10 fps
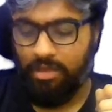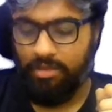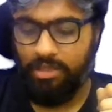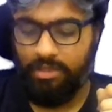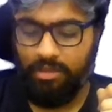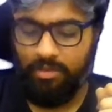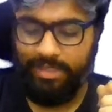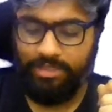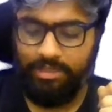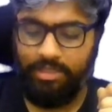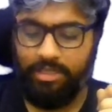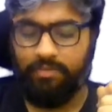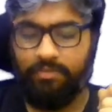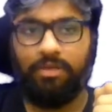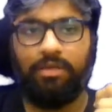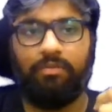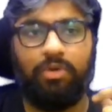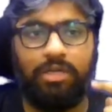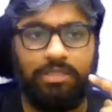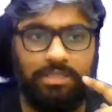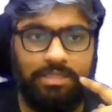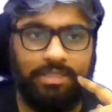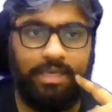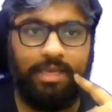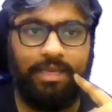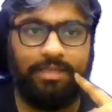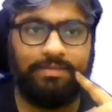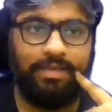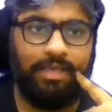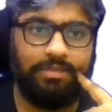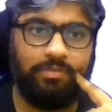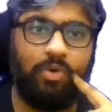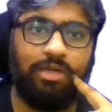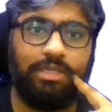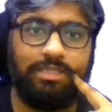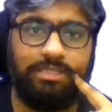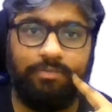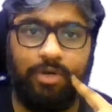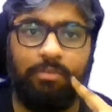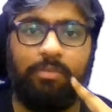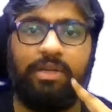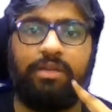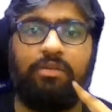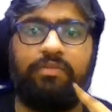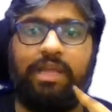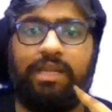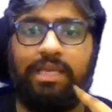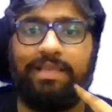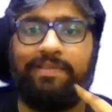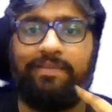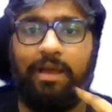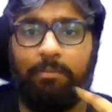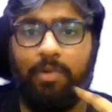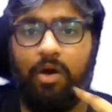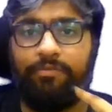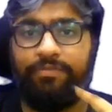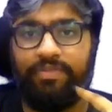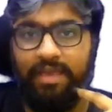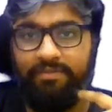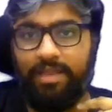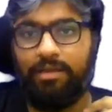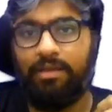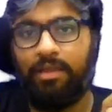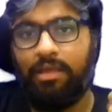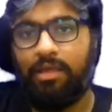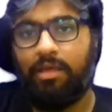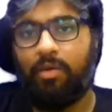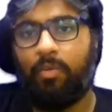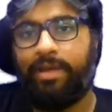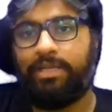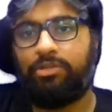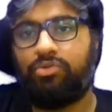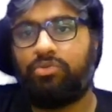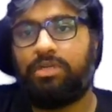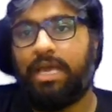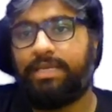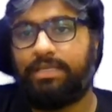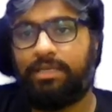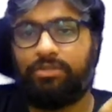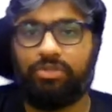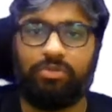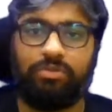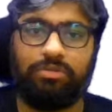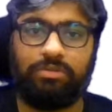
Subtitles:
Read the question carefully. What does it say? It says, what is the probability of getting a sum of 7 when 2 dice are thrown?